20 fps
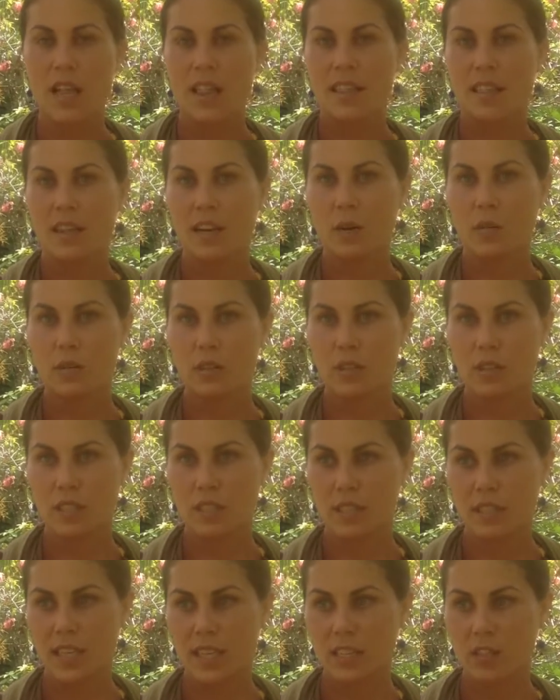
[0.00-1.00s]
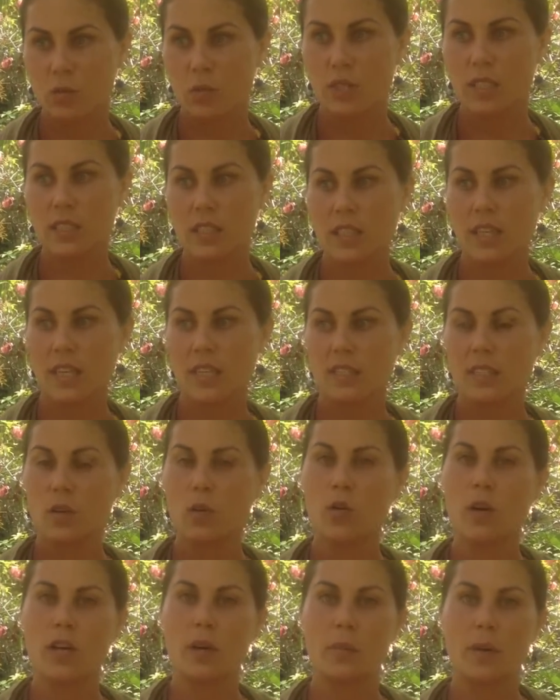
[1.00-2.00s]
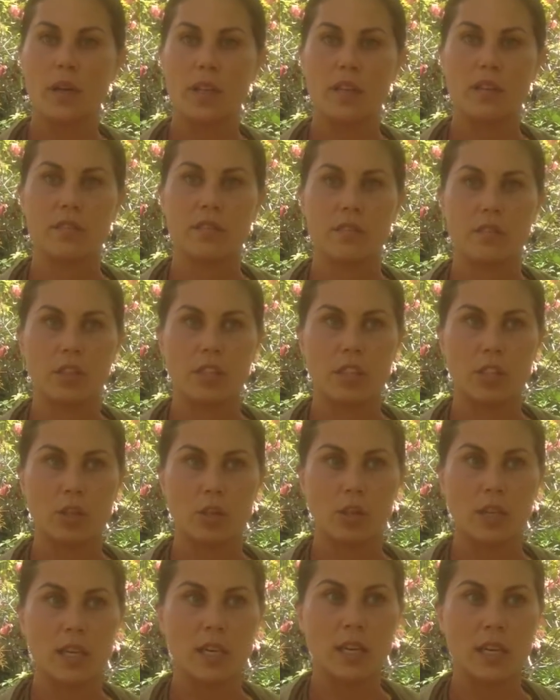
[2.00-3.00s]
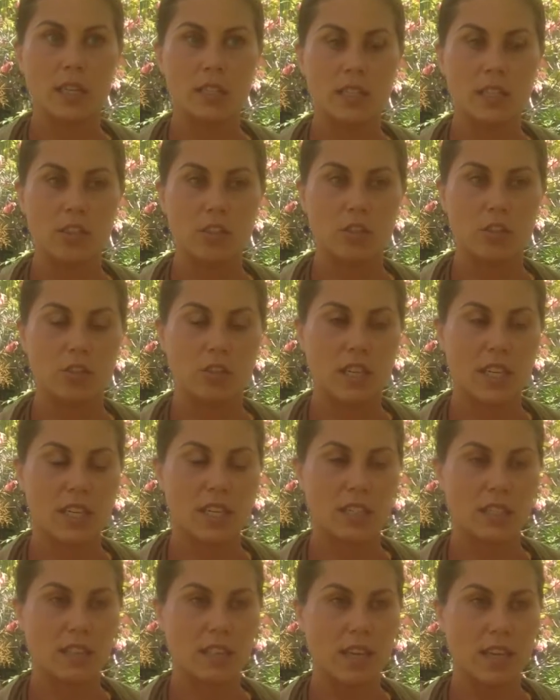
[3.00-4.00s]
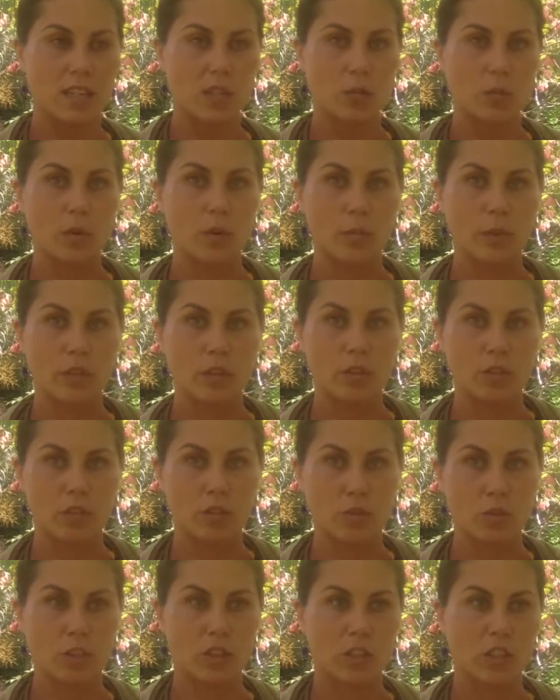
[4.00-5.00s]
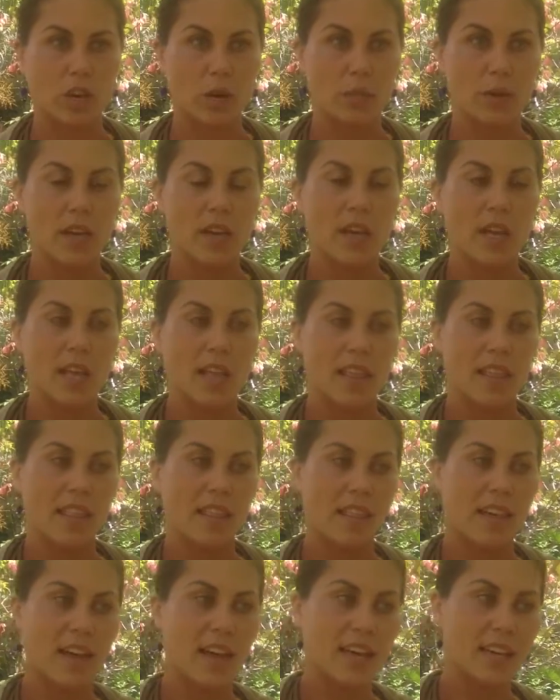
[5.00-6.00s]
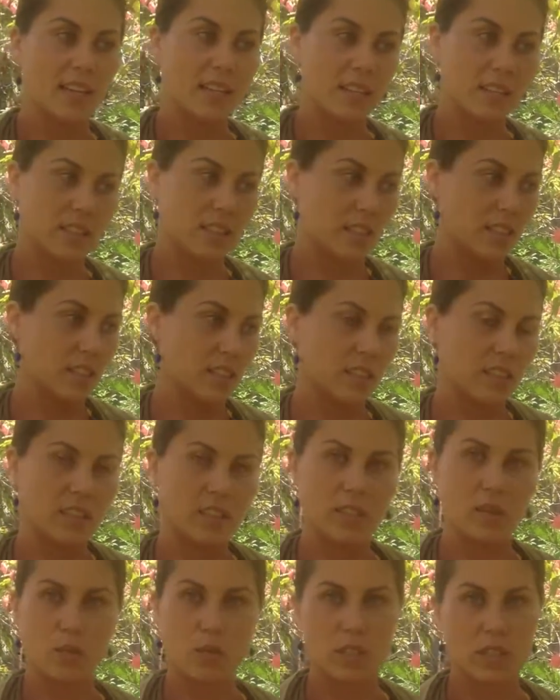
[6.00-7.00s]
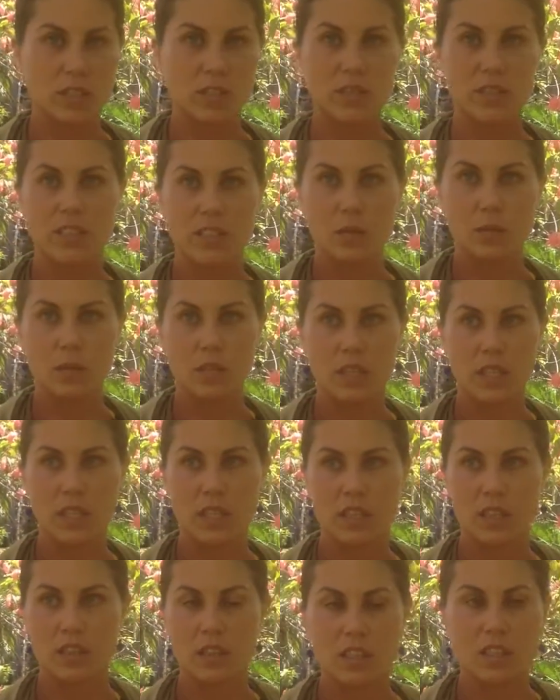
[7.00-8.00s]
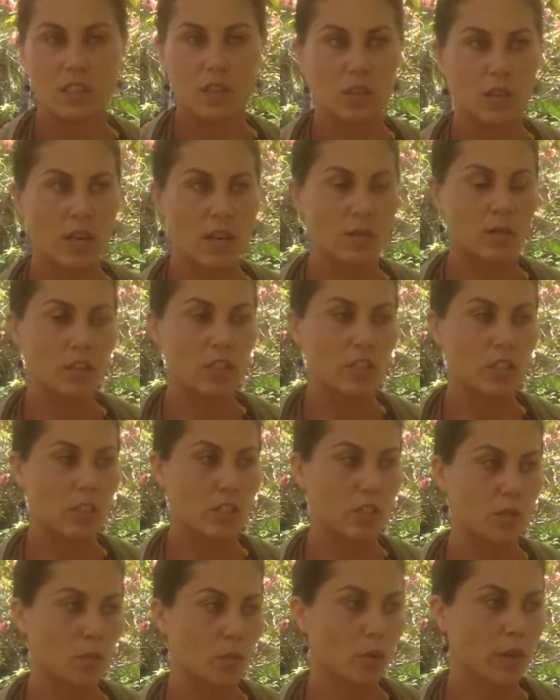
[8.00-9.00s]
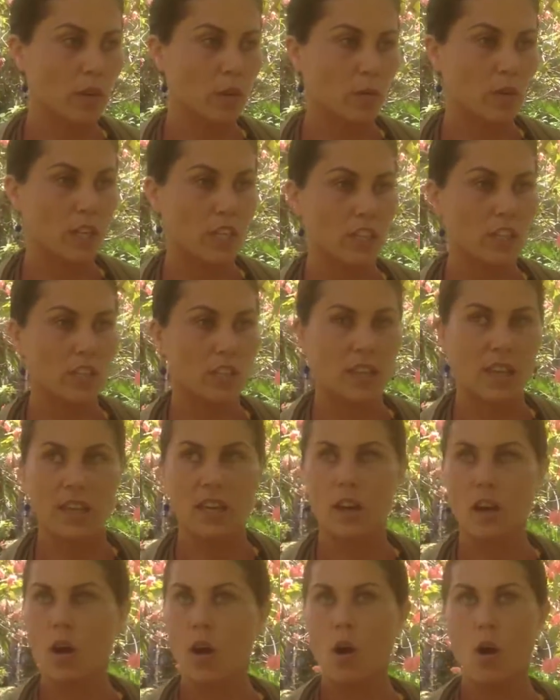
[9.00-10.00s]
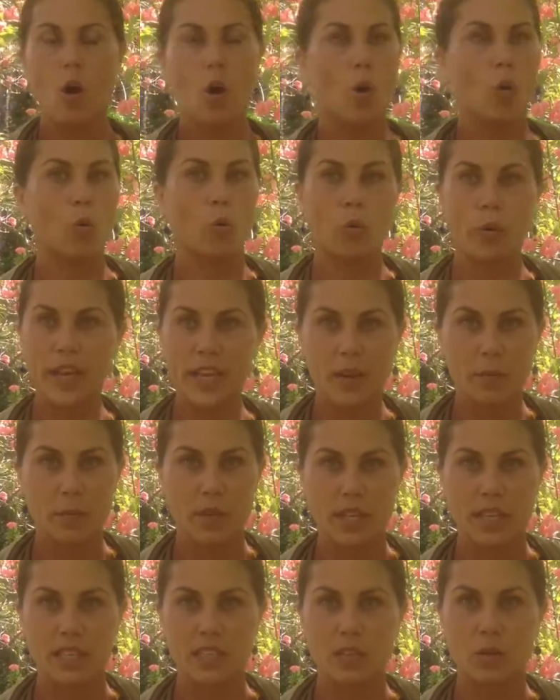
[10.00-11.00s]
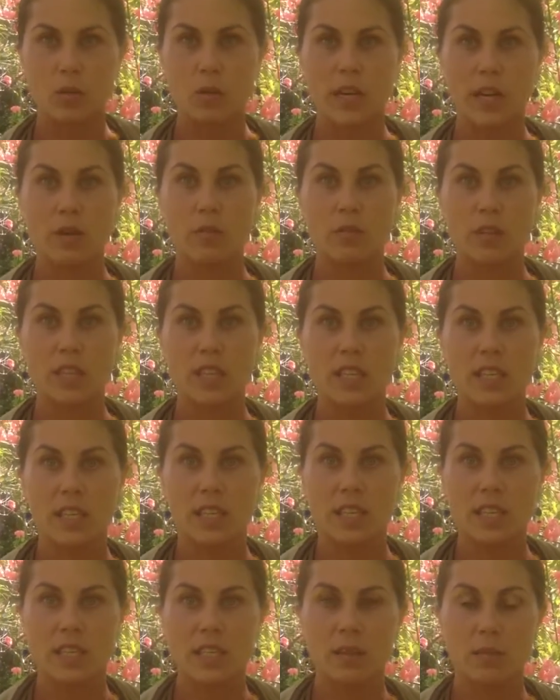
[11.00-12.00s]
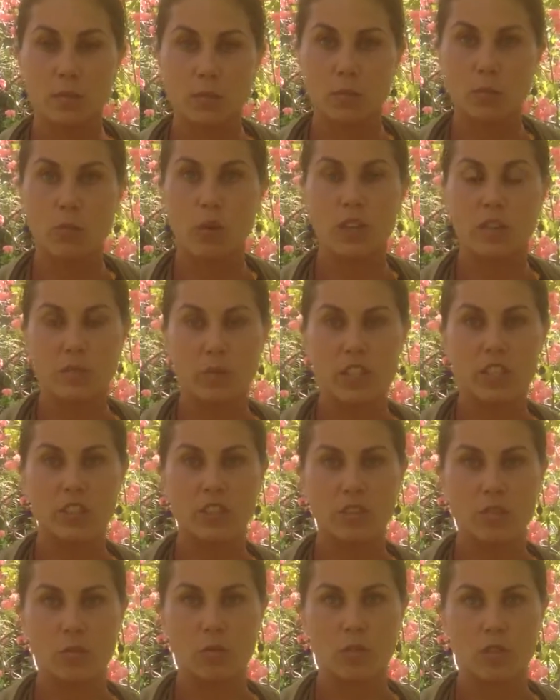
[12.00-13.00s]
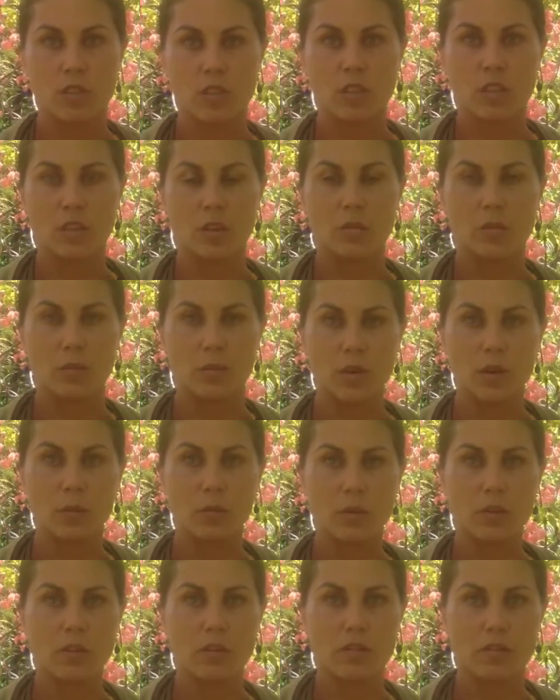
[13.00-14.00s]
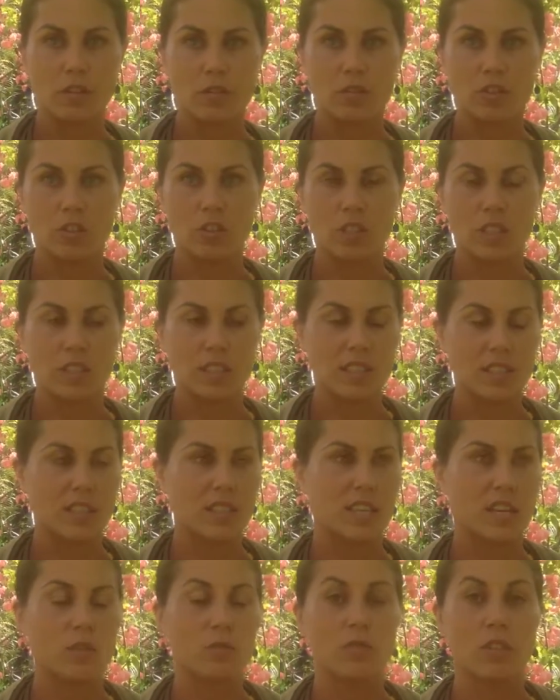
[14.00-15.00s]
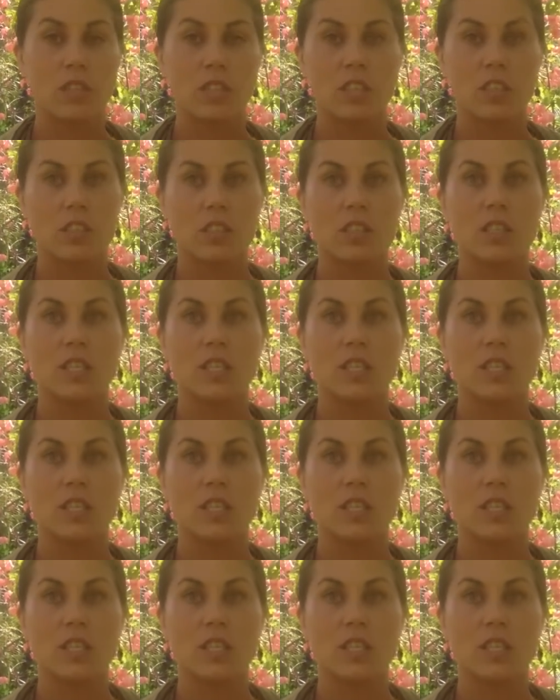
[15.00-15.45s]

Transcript: Then I was going to take 50 days in Guatemala for a yoga teacher training / permaculture workshop. That wasn't feasible either, and so I reached this point where I just said, wait a minute, what I really need, and one of my children was going to go with me on both of those journeys, I said, I really just